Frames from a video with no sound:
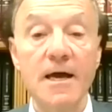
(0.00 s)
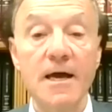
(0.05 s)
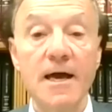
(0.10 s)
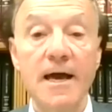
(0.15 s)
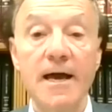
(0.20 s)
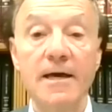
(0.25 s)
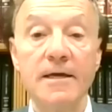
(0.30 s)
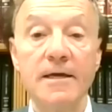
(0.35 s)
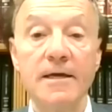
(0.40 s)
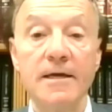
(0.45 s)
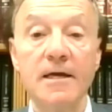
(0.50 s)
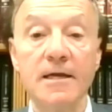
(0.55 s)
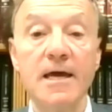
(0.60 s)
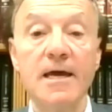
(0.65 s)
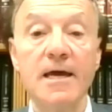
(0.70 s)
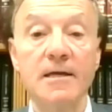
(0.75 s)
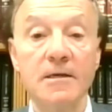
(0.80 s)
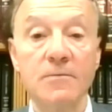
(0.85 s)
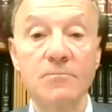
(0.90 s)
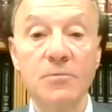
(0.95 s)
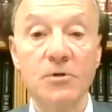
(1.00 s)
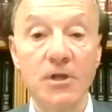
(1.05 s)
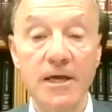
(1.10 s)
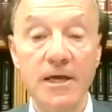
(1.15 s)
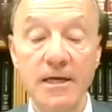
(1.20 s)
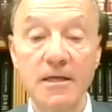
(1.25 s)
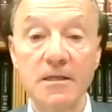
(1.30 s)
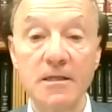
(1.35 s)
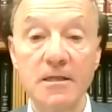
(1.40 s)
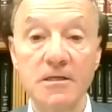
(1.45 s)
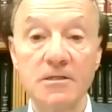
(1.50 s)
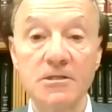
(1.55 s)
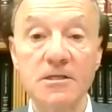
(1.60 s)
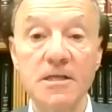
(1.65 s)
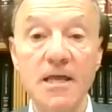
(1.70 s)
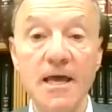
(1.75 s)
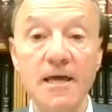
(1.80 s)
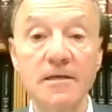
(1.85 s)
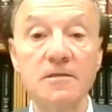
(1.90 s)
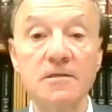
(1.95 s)
And again, in planning the
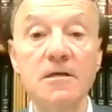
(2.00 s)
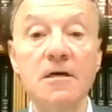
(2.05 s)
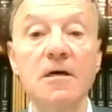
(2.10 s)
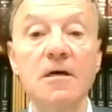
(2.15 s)
estate,